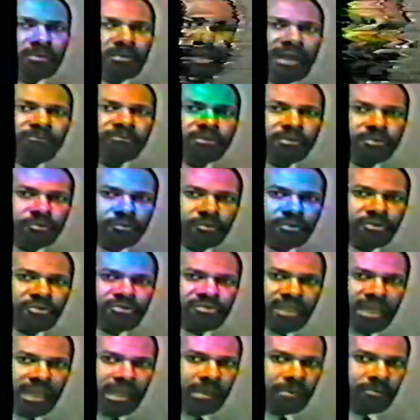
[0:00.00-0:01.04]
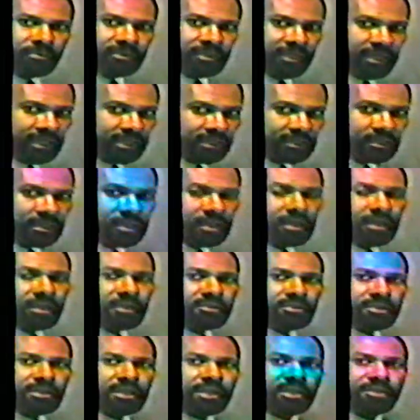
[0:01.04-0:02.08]
have to do the same thing
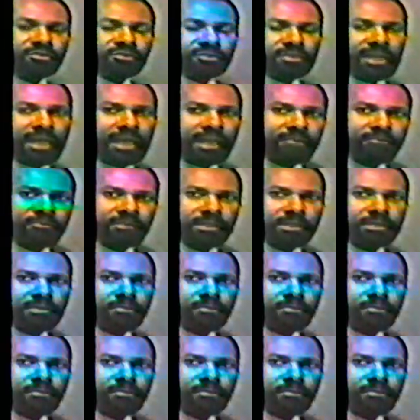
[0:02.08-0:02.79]
to each side of the